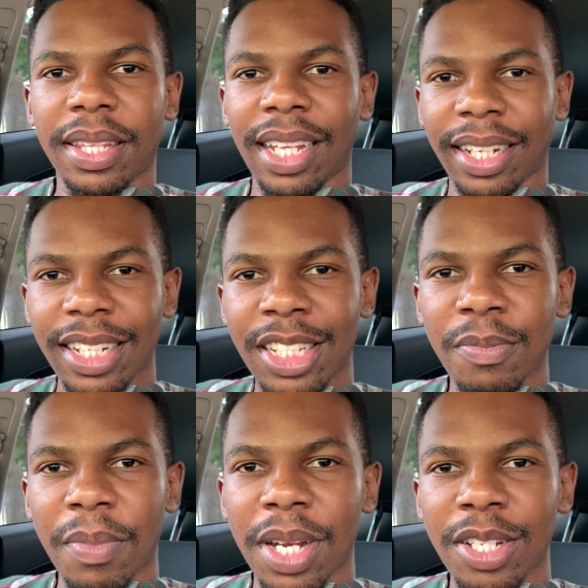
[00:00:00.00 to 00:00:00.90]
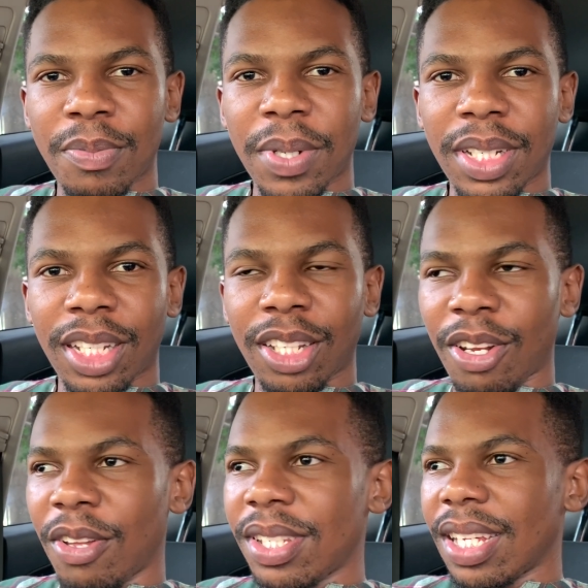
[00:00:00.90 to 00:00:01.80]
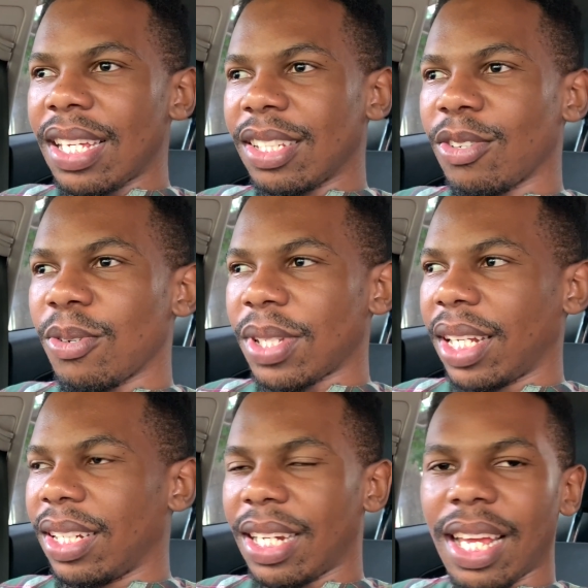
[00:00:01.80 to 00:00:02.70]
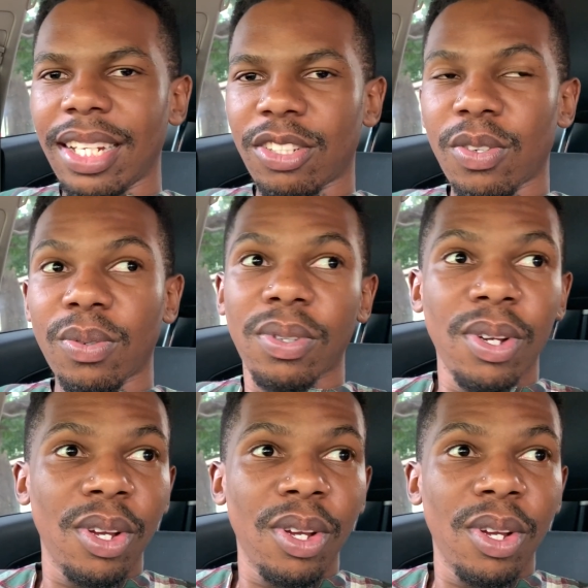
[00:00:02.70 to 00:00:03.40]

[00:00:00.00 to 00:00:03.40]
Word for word: the risk management and the lot sizing goes hand in hand. So